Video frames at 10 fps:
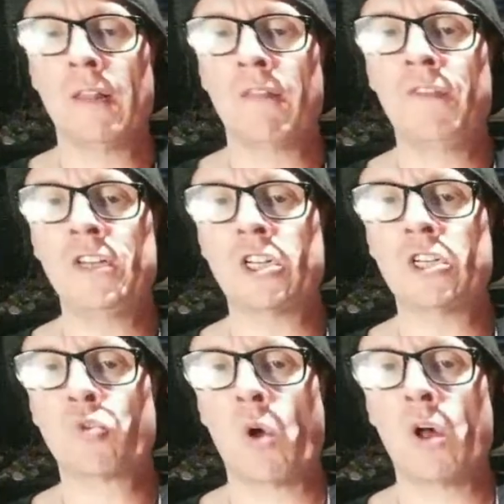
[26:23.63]
The
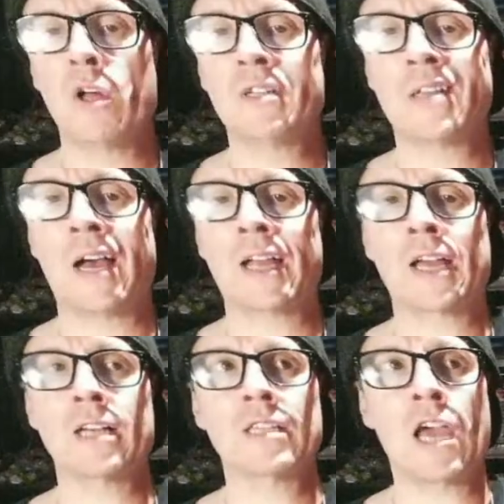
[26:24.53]
vintage was, I
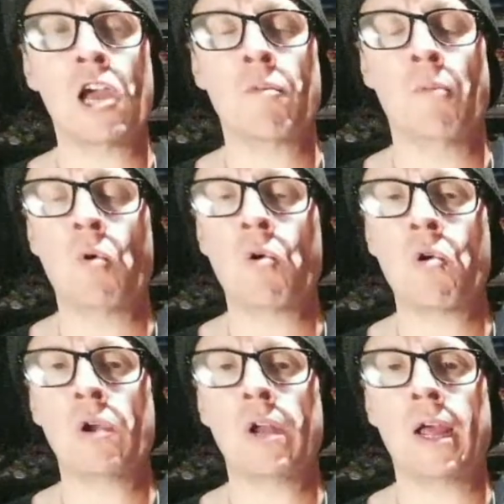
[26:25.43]
guess,
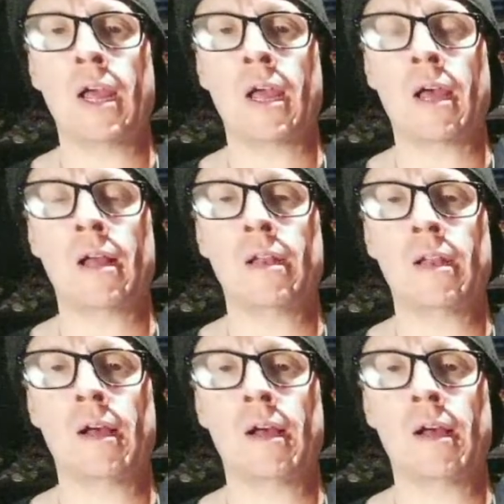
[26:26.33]
airborne, and